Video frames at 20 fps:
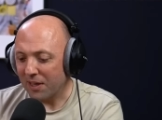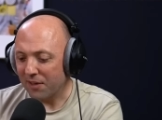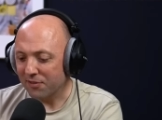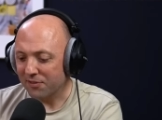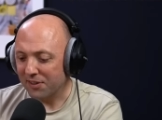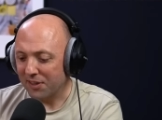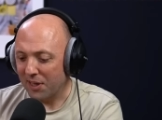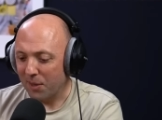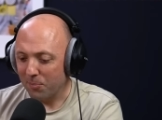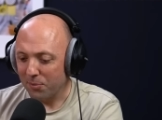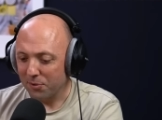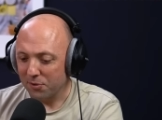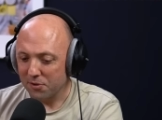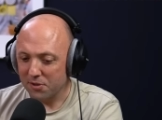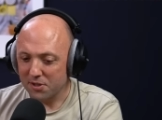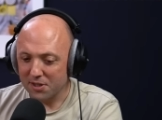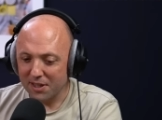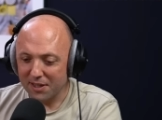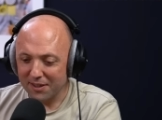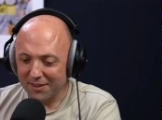after the Ampadu
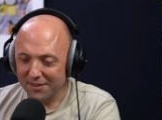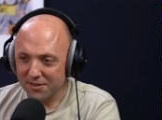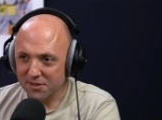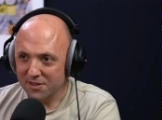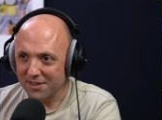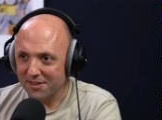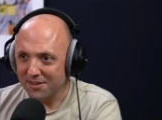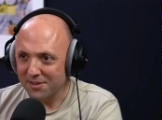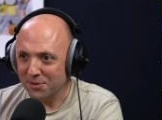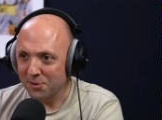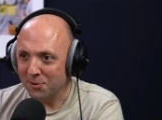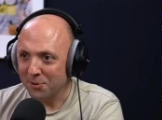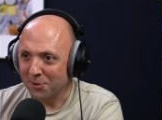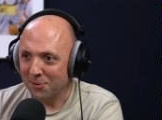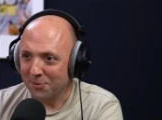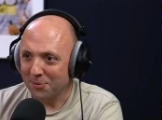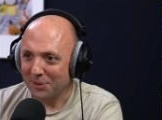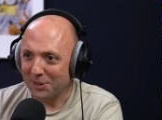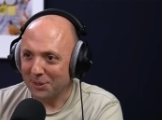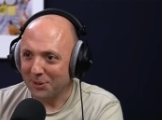signing and said it's all
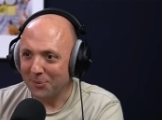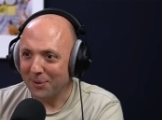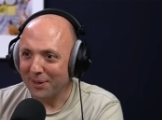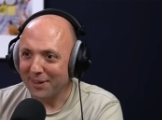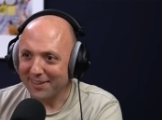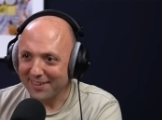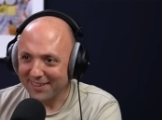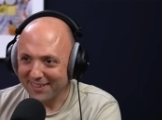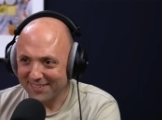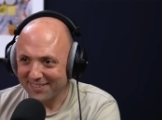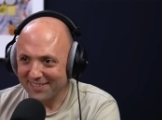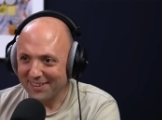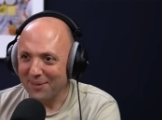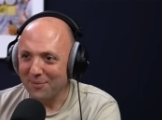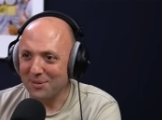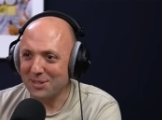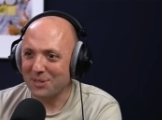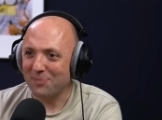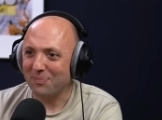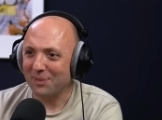gone really quiet.
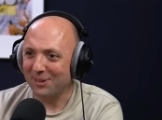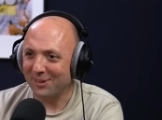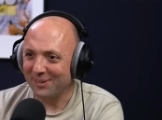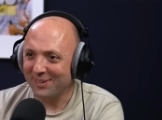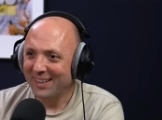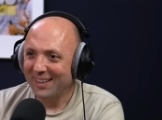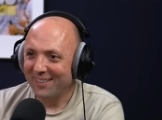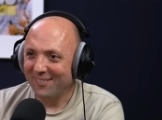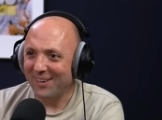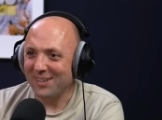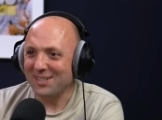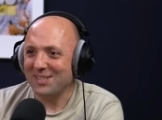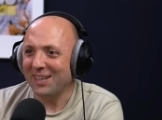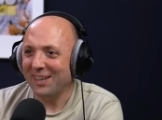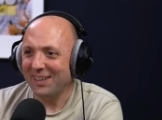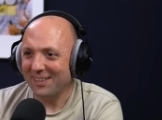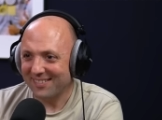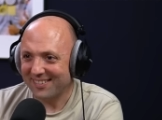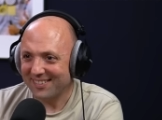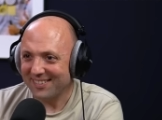I should say that was I
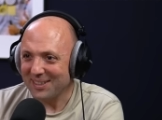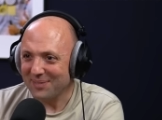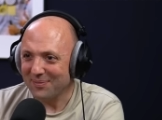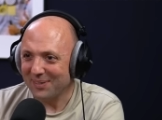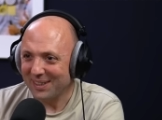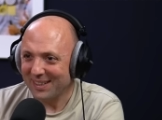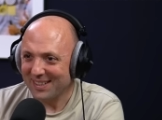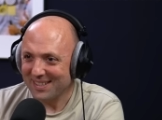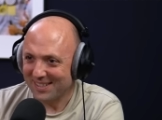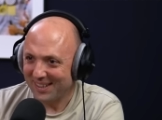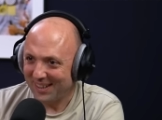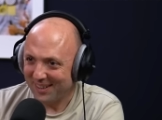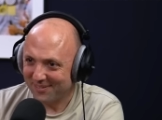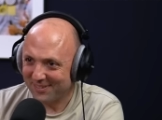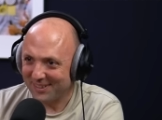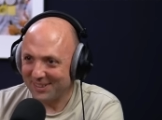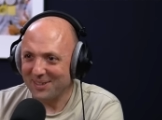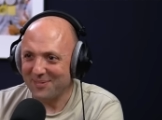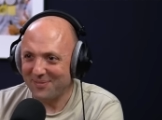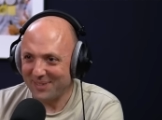think it was 3 minutes after. It
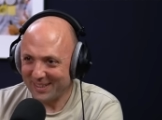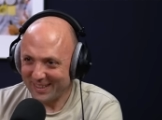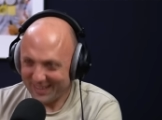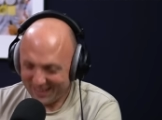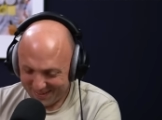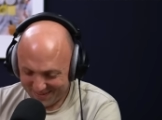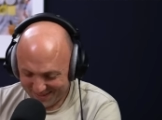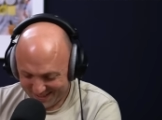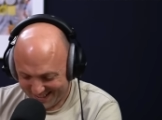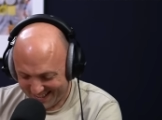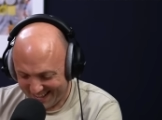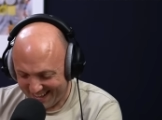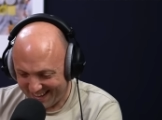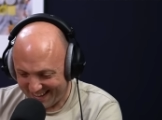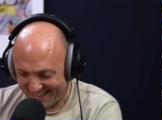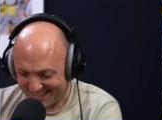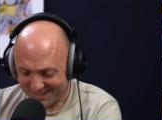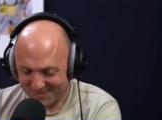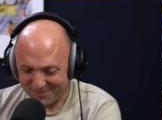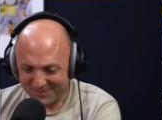was 7 minutes.
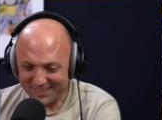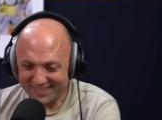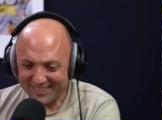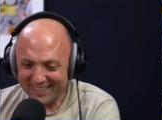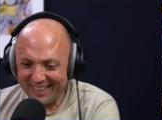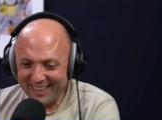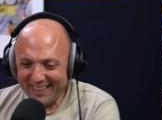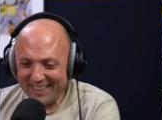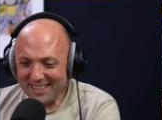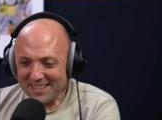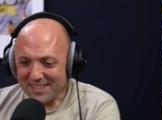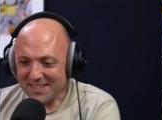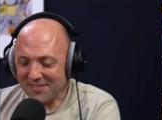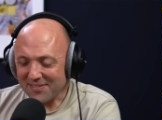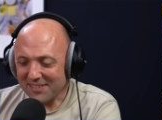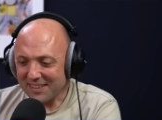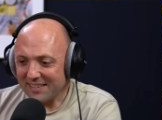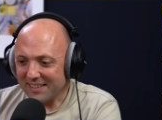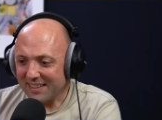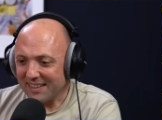Yeah,
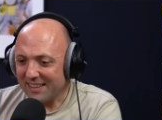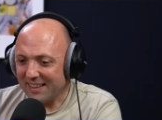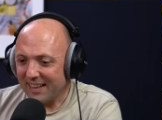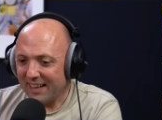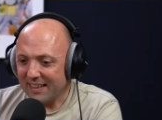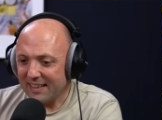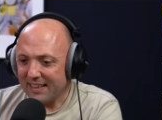something like that.